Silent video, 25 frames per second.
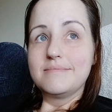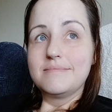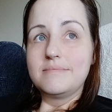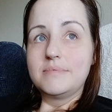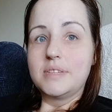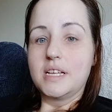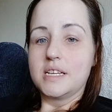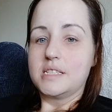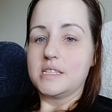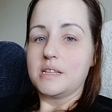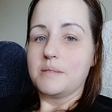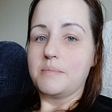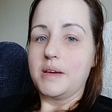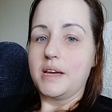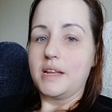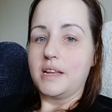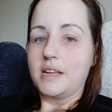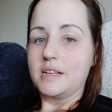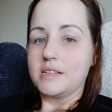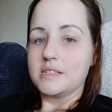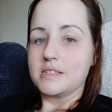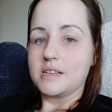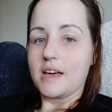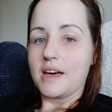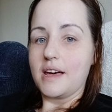that's the
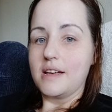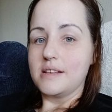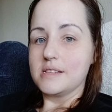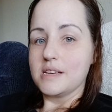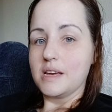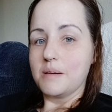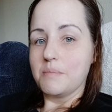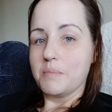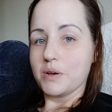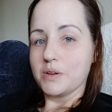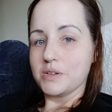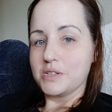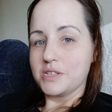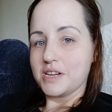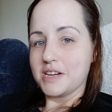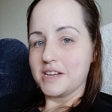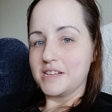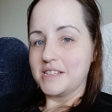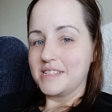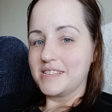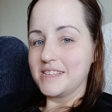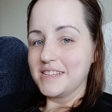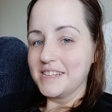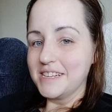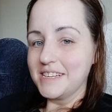maintenance guys. I
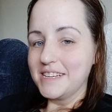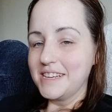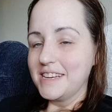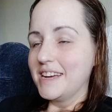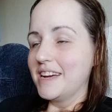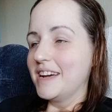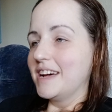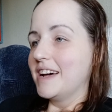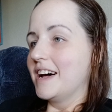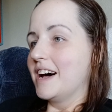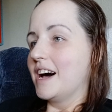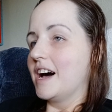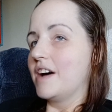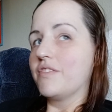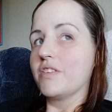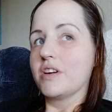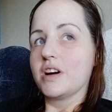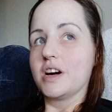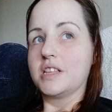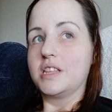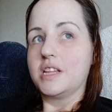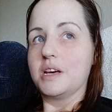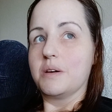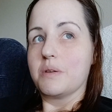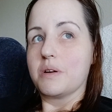apologize. I
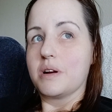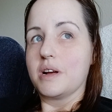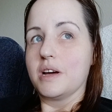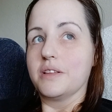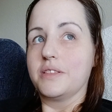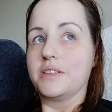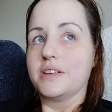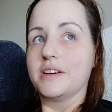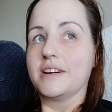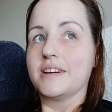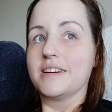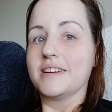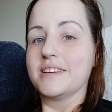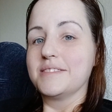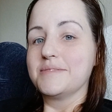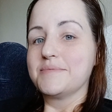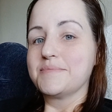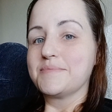forgot they were out there.